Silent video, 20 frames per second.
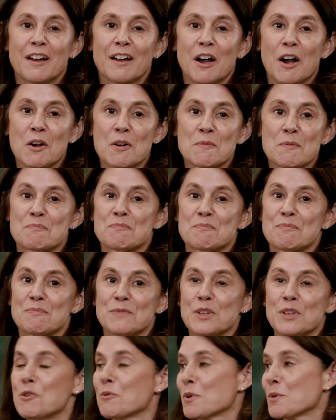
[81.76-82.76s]

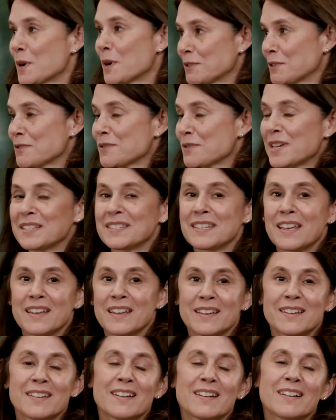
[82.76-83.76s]
Roberto, they
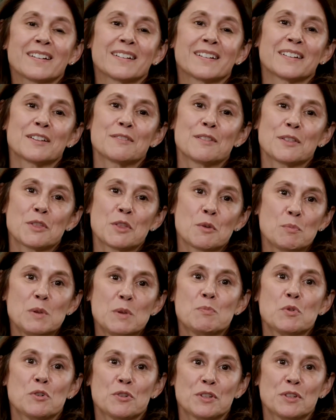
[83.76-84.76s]
say that the
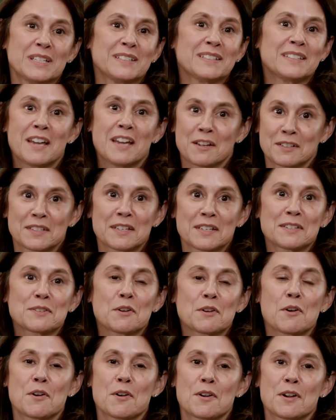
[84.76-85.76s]
people in Texas
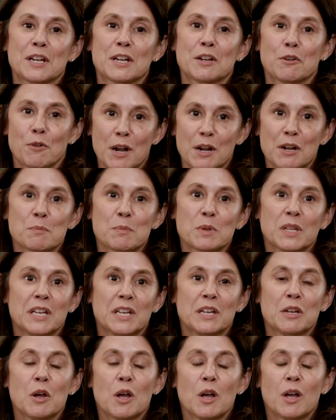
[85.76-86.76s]
are
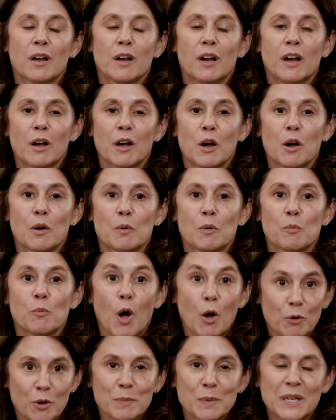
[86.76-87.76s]
incredibly
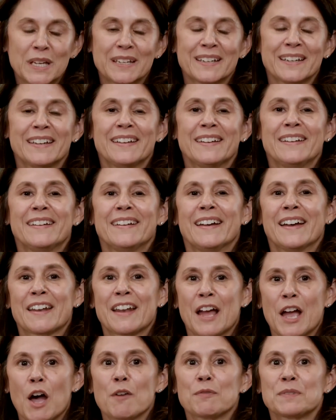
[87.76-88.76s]
welcoming. And
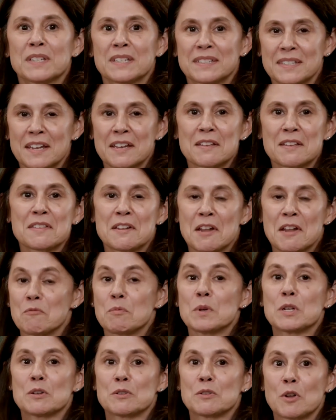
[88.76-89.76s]
I have to say that I've
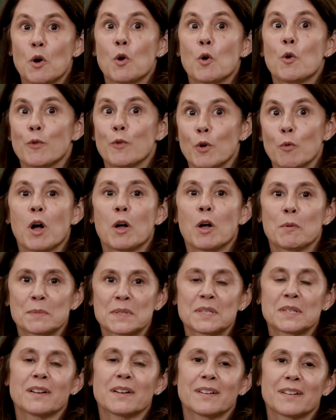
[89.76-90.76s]
been
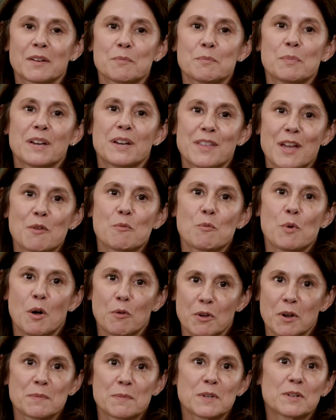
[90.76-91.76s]
overwhelmed by that
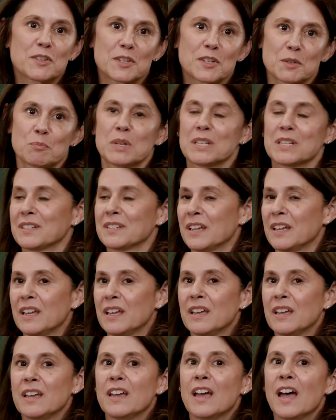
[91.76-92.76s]
welcome. There's just been
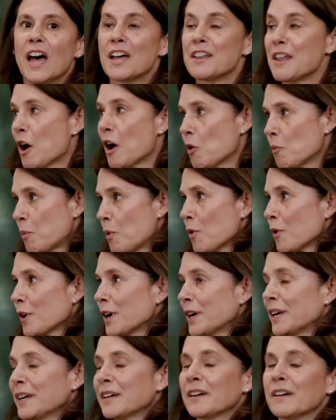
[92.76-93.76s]
an
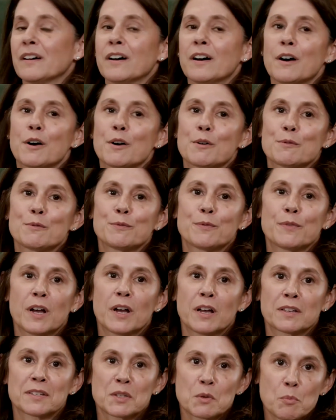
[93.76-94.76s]
outpouring of
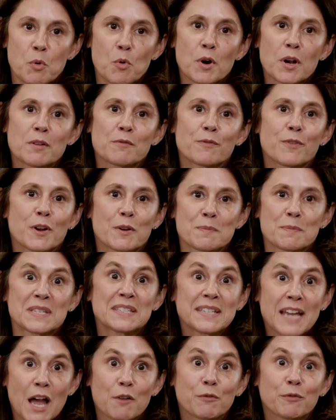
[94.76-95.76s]
support from the
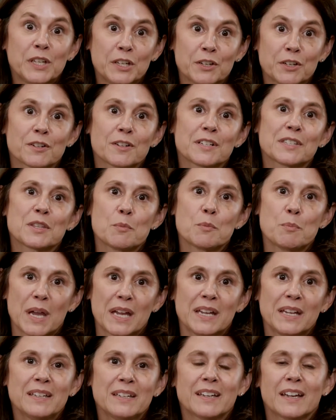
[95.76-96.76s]
staff here at the
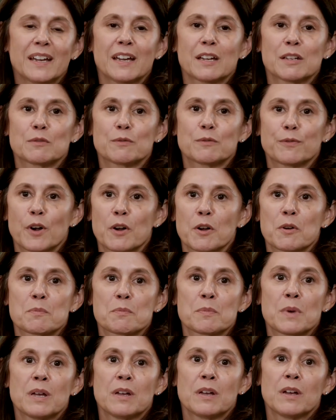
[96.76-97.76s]
bank and
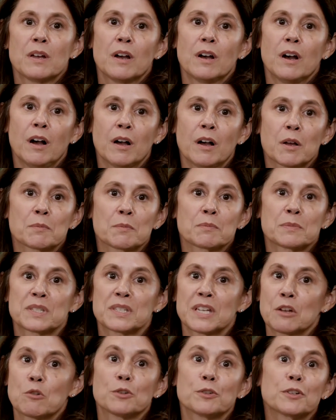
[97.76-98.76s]
from
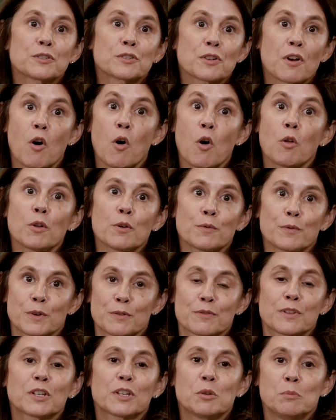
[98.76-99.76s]
stakeholders all over
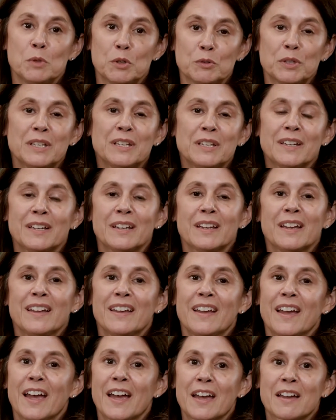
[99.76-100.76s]
the community.
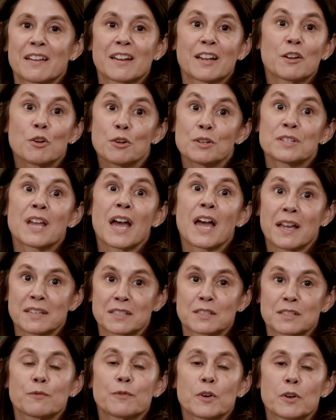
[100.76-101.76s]
And I couldn't
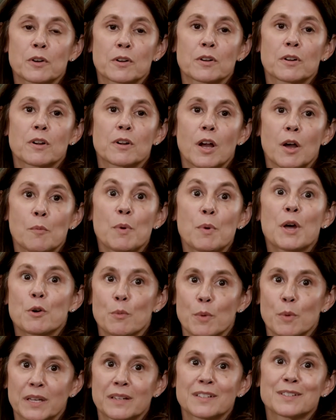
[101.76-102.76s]
ask for a better
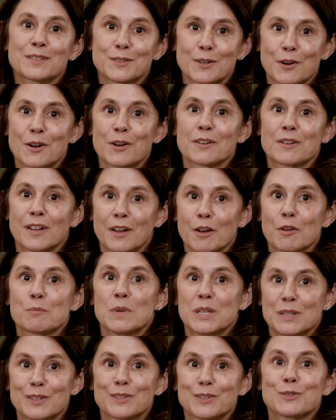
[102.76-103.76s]
way to start
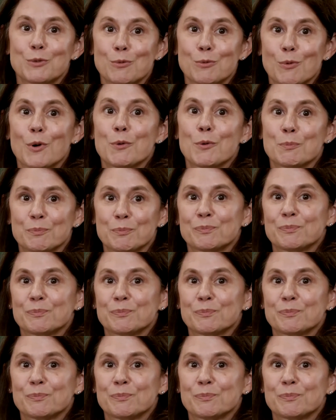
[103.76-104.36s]
in this new role.